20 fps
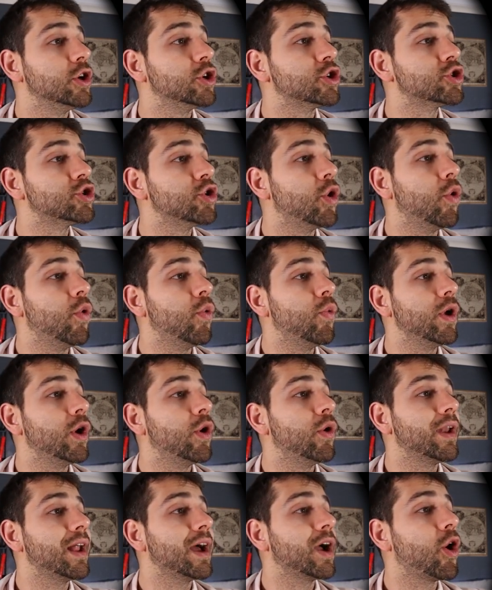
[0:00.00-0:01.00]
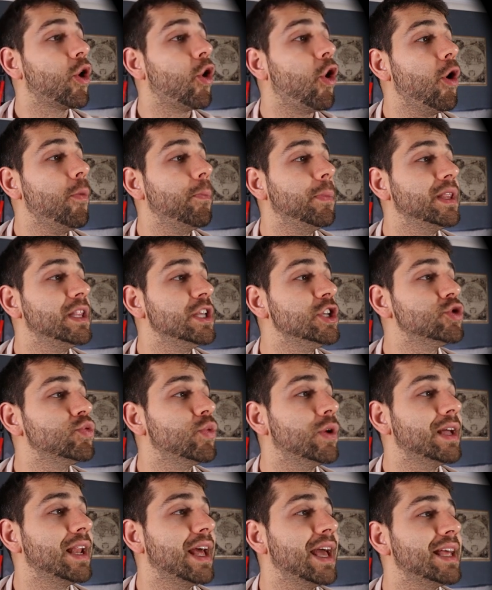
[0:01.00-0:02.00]
So we're gonna copy this
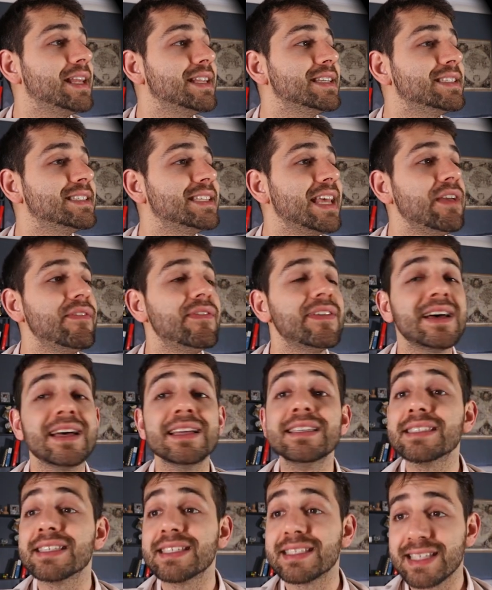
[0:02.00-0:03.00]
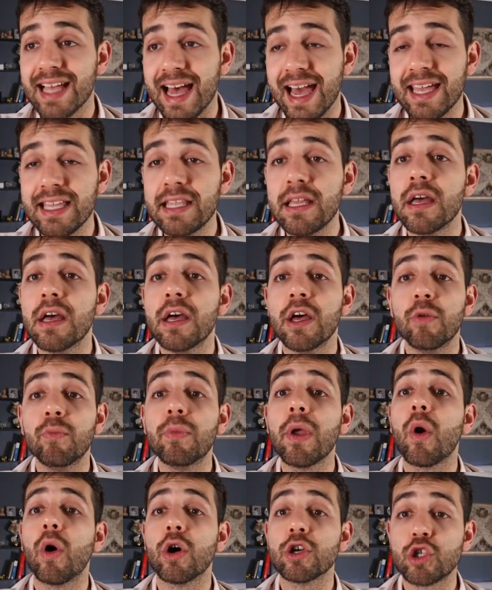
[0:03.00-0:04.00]
one and save inside
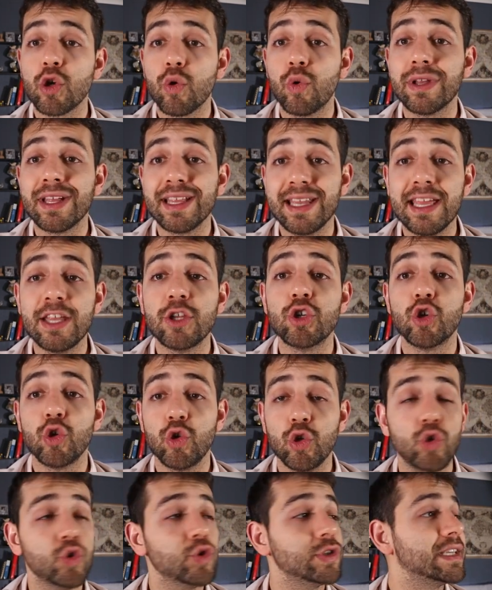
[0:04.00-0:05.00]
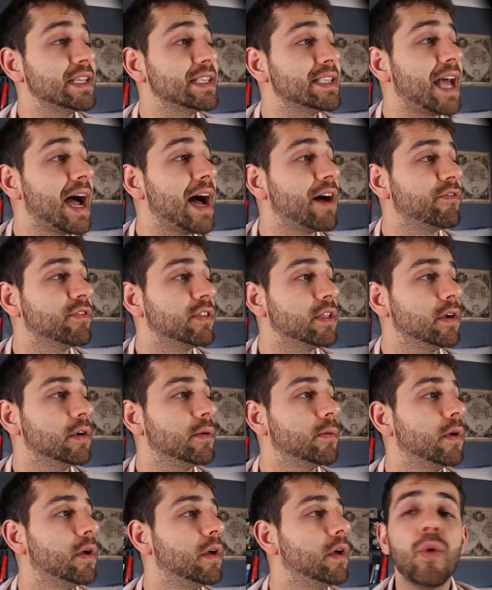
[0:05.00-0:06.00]
because you're gonna need to use it after.
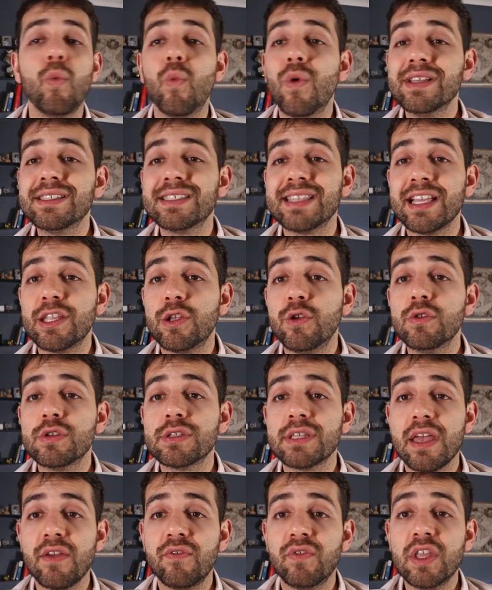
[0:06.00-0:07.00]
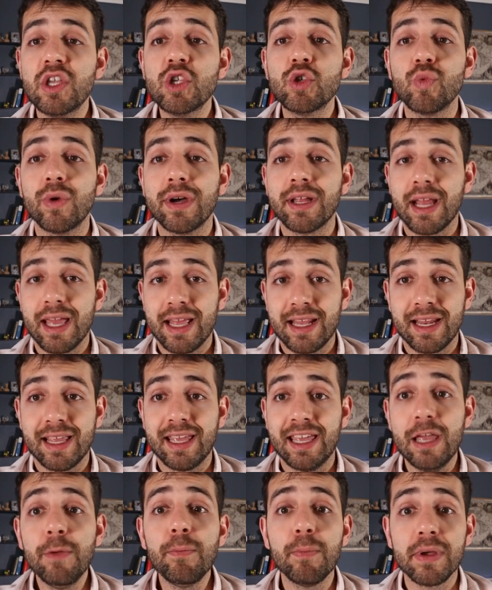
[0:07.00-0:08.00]
Once that you save this one
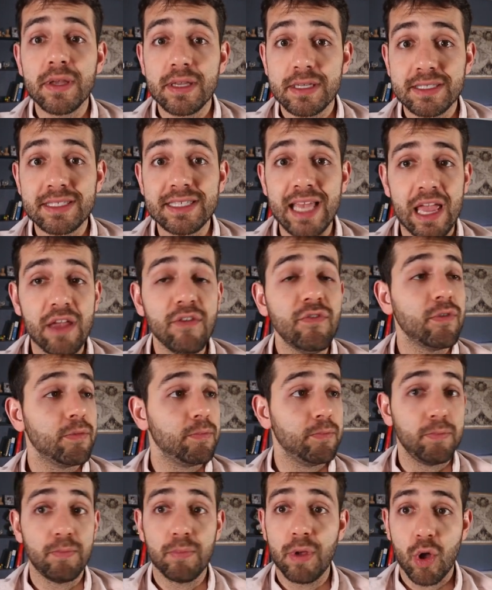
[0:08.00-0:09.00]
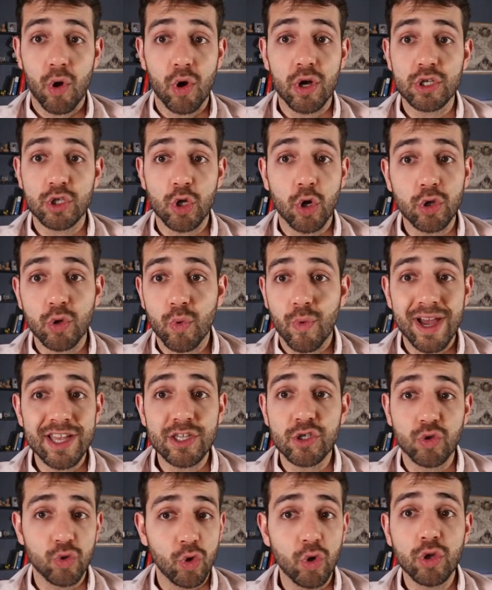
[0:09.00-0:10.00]
and keep save, because
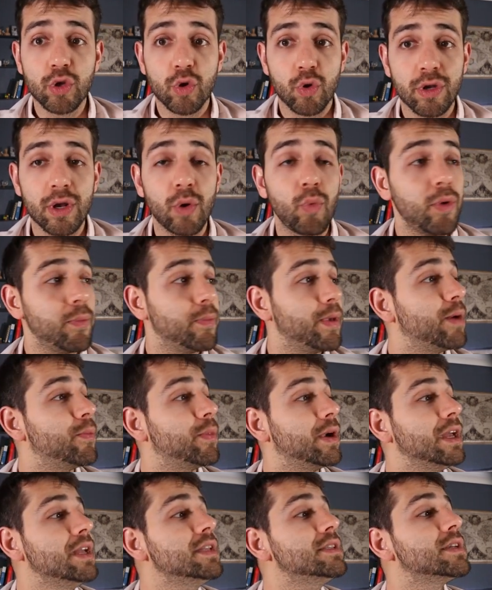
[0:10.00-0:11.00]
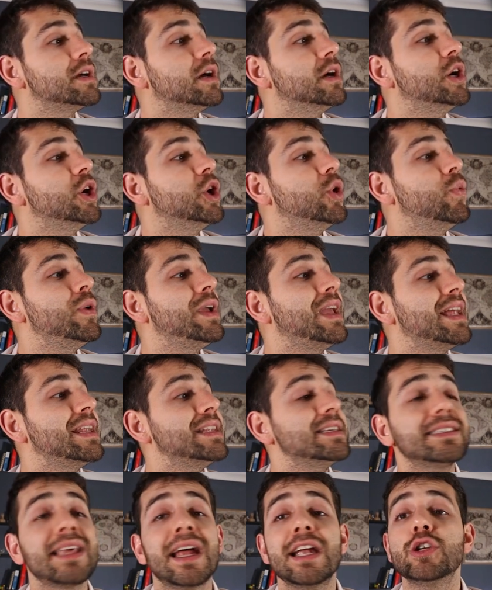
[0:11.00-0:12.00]
otherwise you're not gonna remember it, we
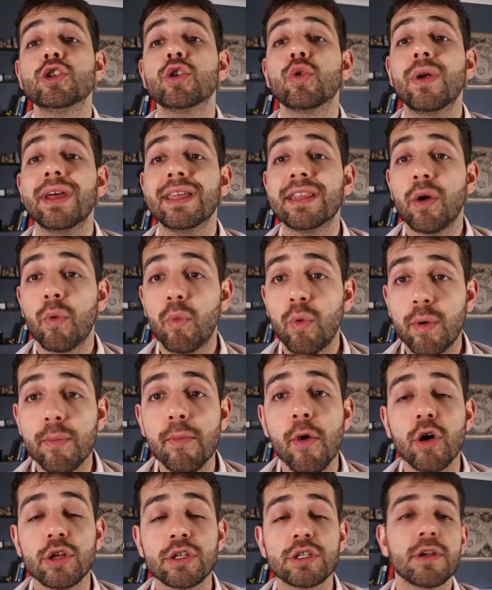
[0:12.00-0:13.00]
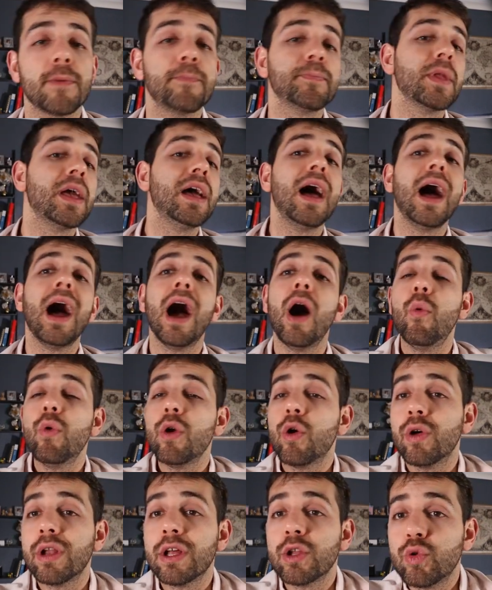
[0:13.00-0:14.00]
can start to create our remote. How
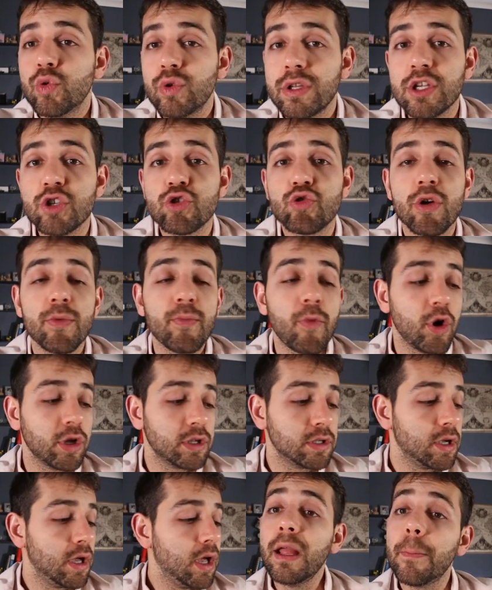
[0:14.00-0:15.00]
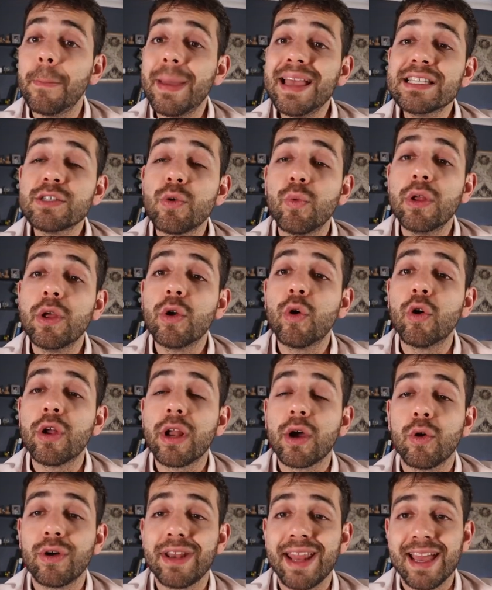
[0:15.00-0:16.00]
we're gonna do this remote? Basically, we're
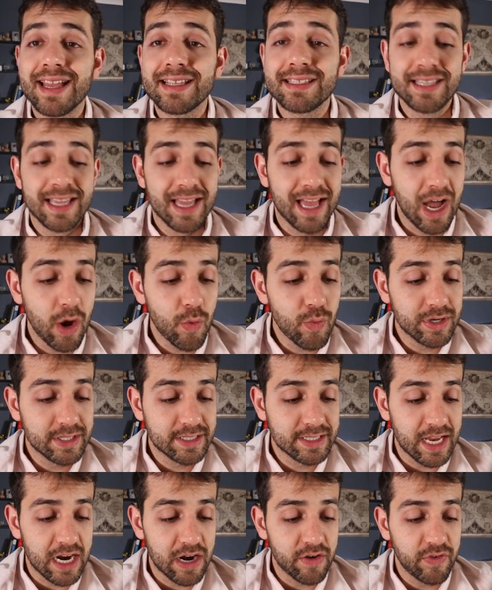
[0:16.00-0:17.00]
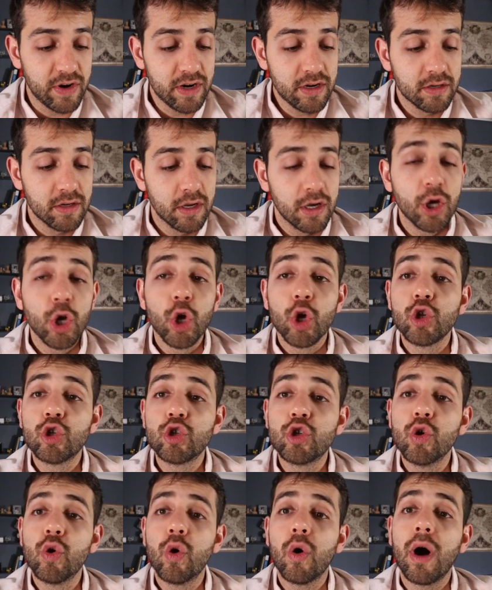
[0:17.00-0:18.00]
gonna connect our server
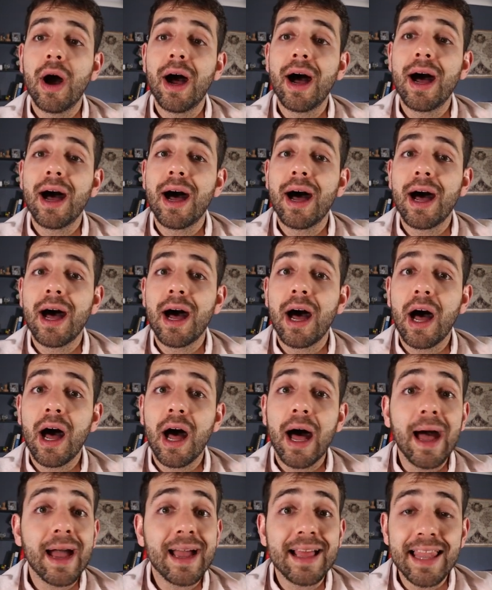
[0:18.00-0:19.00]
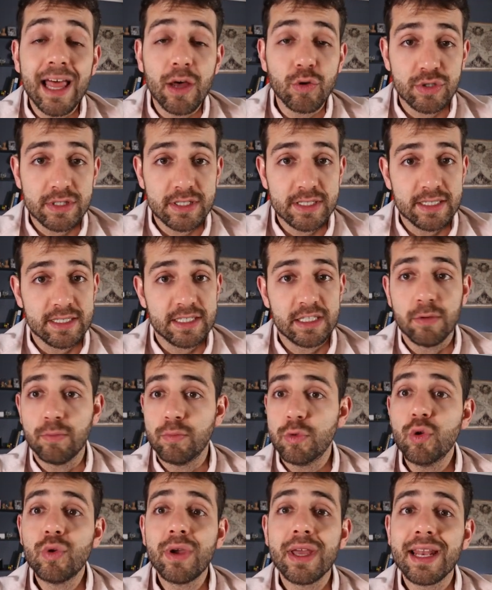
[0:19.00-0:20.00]
to a cloud
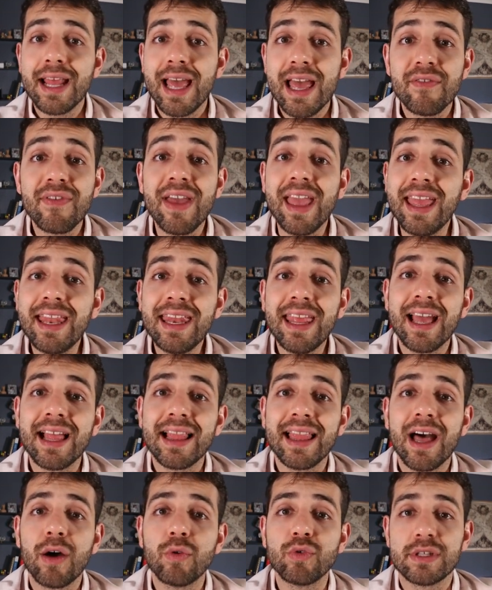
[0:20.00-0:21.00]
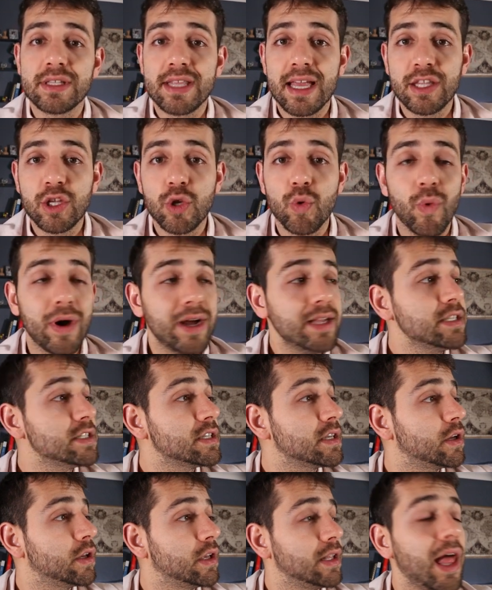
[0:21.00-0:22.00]
system. You can have any cloud that you
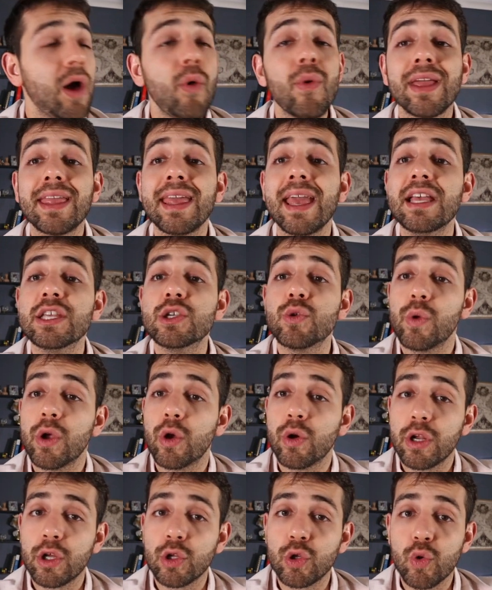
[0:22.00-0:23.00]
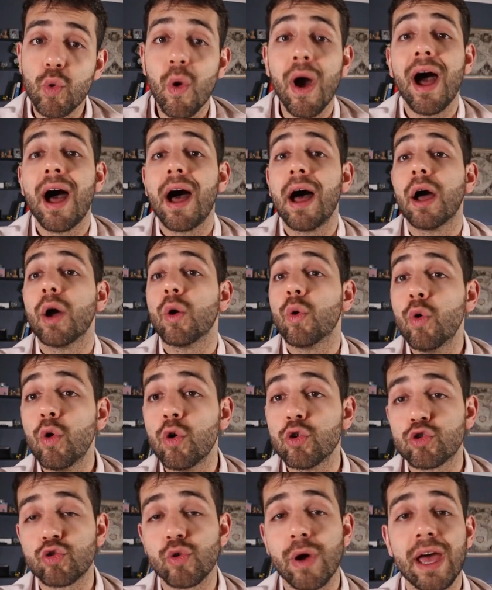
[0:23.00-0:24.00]
want. In our case, we're gonna do a
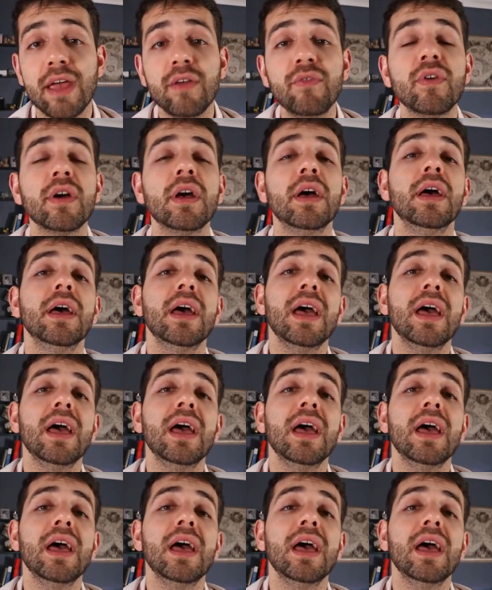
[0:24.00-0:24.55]
Google Drive.